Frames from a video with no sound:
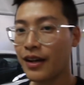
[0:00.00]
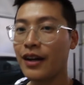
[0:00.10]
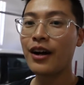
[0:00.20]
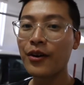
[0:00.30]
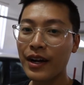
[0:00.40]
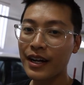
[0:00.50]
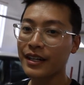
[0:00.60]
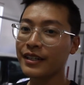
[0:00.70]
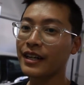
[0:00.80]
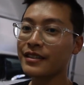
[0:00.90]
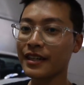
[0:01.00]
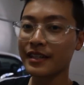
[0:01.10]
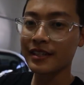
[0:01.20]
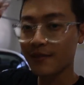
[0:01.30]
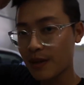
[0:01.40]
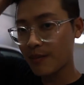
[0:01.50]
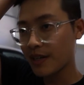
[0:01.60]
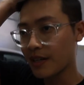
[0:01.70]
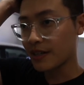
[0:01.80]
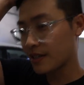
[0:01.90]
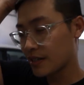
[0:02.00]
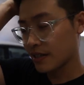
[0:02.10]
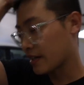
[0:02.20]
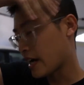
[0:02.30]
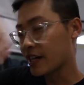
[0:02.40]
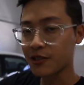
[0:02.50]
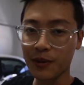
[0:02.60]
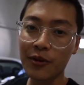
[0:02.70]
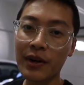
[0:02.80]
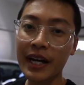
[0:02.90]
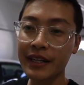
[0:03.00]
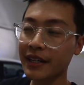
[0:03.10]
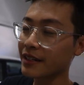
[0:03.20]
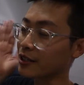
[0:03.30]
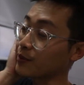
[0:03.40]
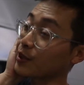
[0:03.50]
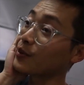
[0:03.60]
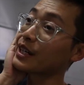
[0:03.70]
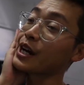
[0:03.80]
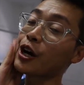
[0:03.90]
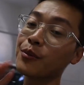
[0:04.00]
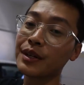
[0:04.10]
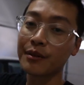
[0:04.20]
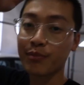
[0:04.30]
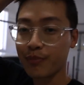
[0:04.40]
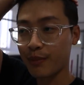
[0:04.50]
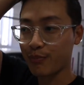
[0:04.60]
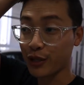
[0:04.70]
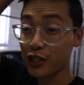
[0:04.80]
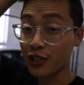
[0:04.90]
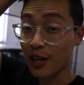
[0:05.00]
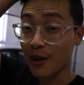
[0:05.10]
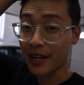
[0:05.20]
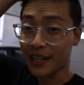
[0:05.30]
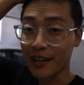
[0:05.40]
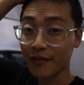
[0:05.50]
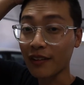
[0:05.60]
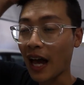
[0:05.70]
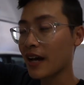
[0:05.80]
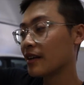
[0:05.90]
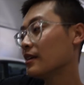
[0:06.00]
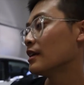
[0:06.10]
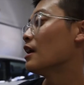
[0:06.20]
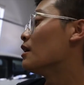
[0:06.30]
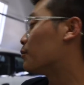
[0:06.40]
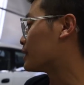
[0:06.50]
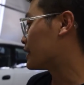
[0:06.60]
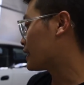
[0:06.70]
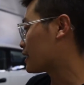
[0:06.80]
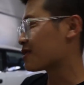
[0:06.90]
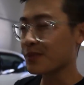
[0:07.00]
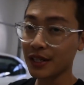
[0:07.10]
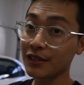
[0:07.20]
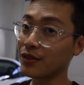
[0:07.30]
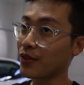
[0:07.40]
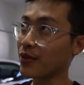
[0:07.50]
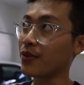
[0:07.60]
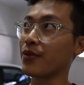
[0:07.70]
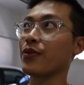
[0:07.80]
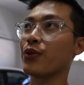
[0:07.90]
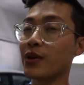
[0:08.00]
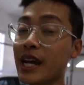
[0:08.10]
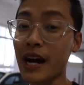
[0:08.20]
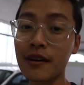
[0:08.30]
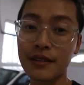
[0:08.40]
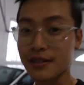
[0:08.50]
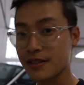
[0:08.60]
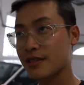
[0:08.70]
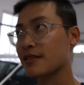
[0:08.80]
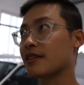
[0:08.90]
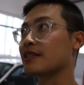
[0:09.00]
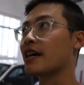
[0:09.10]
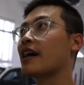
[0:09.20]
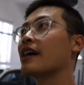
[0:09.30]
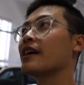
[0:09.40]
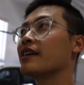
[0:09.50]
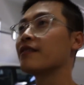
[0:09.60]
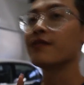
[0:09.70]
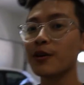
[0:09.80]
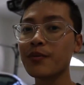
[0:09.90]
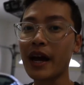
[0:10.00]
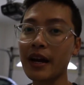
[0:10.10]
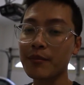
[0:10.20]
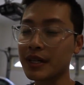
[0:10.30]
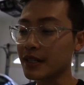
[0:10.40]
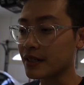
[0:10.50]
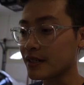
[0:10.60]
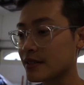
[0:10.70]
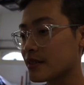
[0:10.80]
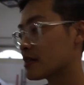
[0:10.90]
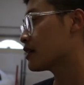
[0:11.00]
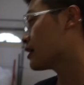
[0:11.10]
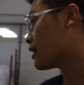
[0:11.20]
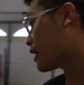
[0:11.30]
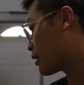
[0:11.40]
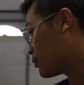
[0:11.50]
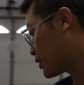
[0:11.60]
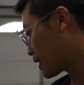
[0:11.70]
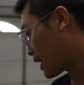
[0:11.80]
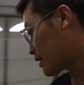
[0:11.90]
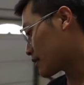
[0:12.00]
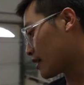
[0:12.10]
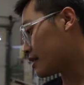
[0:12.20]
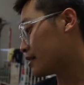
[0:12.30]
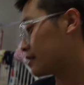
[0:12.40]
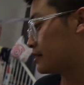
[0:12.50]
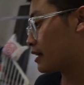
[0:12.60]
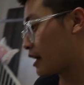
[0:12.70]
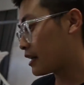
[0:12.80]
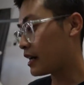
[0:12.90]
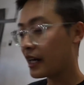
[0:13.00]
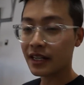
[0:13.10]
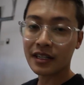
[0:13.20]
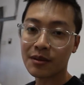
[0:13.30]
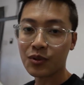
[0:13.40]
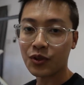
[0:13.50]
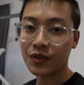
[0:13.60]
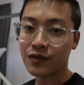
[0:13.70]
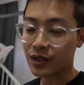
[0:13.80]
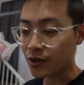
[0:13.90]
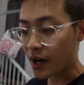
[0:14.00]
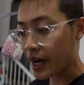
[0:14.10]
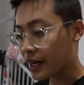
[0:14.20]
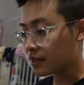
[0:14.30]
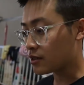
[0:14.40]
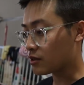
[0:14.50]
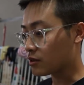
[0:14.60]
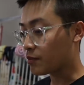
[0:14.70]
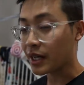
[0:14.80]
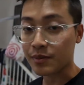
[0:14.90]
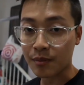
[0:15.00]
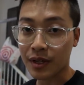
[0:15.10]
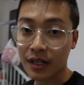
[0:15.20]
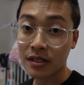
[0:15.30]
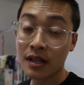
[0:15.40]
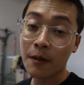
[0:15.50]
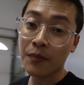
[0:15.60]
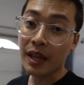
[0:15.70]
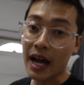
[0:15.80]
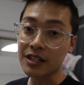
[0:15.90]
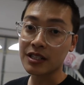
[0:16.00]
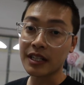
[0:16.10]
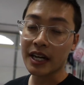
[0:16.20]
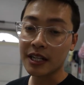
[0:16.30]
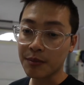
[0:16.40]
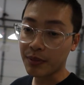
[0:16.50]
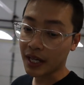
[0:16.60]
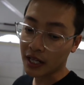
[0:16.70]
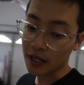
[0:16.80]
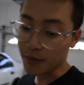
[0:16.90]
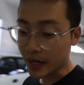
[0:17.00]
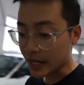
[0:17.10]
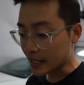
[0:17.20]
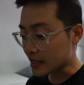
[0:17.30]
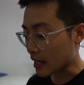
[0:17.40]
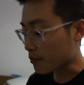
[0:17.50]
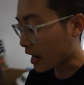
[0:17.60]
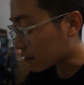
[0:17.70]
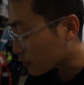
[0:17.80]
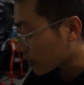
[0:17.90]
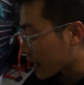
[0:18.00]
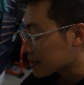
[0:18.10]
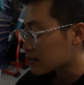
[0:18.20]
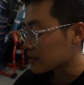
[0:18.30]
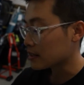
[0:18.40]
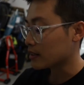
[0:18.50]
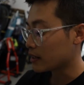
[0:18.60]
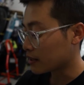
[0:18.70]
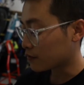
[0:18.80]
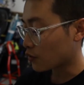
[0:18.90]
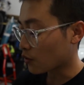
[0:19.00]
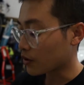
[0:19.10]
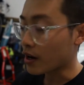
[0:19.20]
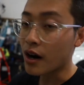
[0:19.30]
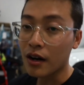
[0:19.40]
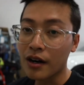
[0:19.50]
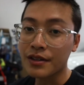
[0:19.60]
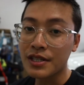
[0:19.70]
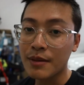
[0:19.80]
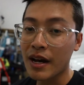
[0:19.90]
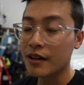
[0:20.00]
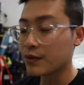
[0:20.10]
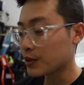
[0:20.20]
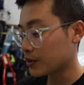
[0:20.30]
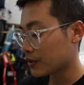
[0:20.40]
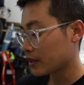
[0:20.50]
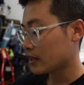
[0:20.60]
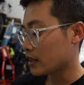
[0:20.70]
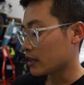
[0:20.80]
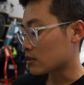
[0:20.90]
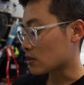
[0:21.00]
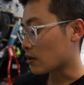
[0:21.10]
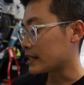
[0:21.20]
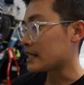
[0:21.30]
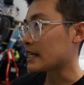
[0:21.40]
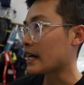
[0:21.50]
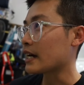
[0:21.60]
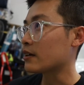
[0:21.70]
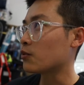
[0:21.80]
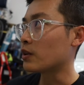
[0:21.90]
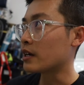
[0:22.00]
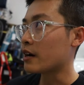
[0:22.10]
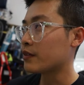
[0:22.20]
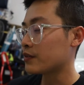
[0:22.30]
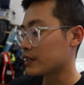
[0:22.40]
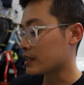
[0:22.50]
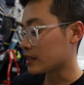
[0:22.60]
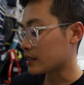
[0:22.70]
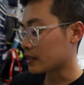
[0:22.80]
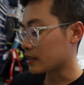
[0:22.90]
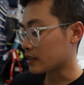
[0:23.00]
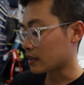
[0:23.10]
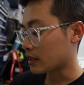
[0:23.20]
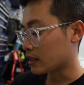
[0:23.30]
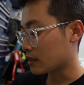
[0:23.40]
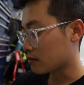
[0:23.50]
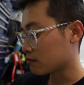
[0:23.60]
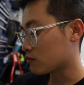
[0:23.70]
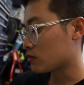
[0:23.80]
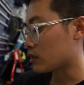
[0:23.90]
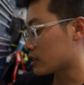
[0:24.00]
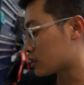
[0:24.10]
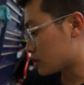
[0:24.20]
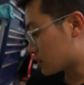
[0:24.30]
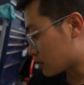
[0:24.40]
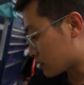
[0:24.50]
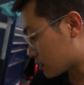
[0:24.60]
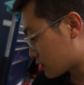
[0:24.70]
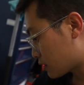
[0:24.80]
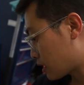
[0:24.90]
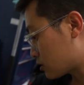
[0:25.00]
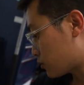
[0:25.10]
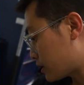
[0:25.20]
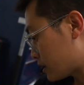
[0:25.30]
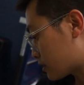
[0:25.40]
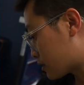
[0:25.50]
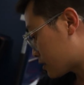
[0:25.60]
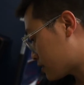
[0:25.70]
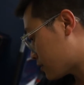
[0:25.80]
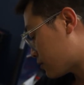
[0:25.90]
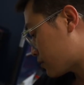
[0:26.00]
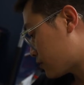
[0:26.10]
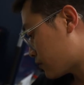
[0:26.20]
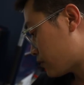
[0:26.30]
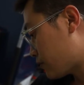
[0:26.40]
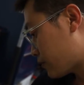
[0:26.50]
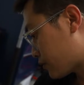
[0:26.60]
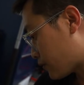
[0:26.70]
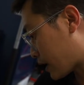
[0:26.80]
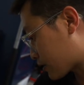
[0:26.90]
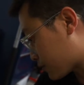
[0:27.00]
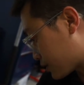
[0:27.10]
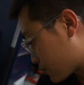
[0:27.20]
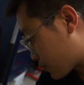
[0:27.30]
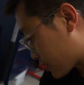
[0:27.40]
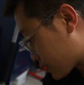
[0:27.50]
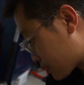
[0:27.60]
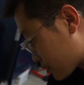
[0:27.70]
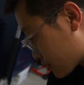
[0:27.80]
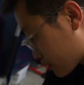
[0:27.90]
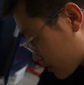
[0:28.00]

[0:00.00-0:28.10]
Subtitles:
Alright, as you can tell by my hair, I actually went riding, and normally wearing a helmet, it pushes hair down flat. But it has been 3 hours since I filmed that because I put the kickstand on, and I ended up going for a ride to pick up some parts. I actually did end up picking up my intake manifold gasket for the RRC manifold. So I did get one off of well, actually the K20 or factory one works.